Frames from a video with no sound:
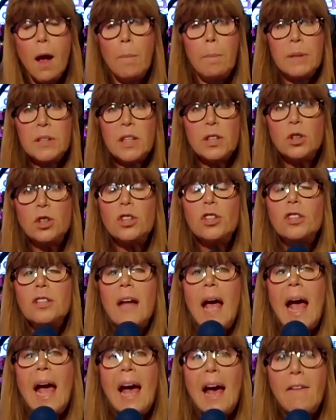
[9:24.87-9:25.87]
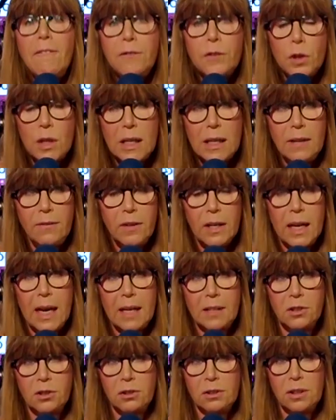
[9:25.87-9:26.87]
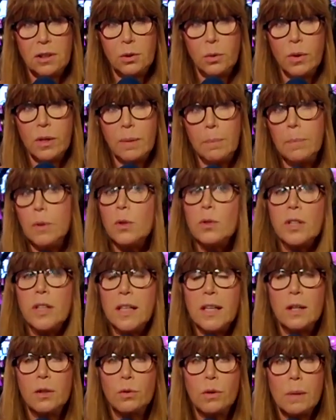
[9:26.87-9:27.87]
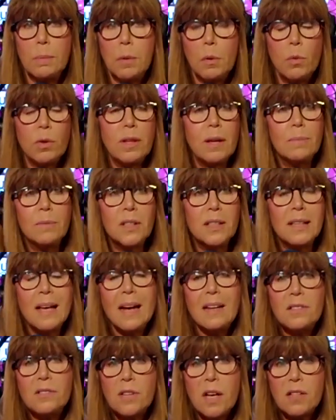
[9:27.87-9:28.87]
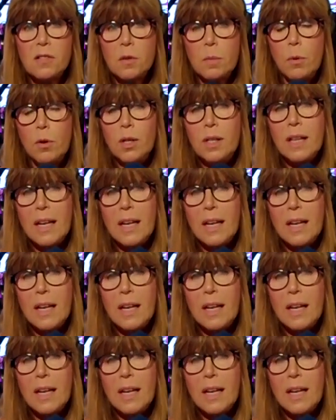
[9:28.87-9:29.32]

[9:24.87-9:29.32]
but they shouldn't have to even enter into an immunity agreement with him to get his testimony.